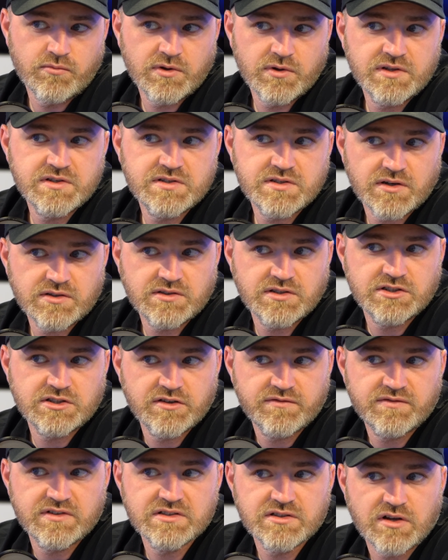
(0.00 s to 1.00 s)
really start to
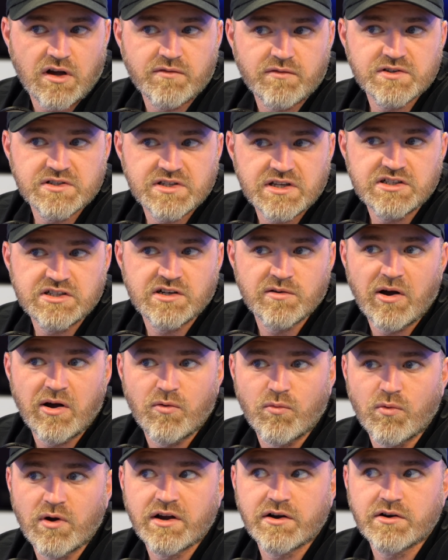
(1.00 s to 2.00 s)
shift this conversation
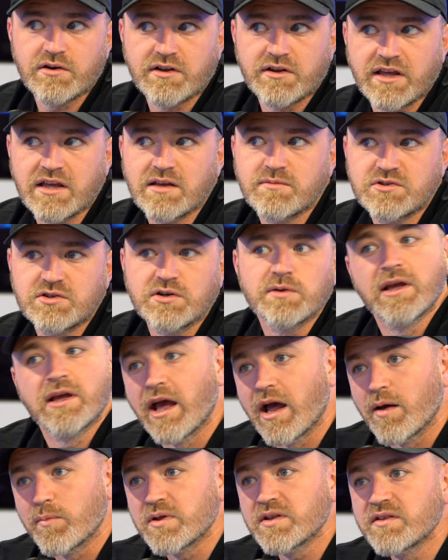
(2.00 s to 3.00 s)
about where game streaming
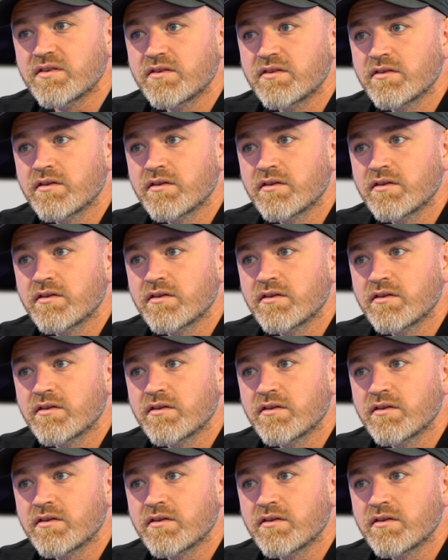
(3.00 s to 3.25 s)
happens.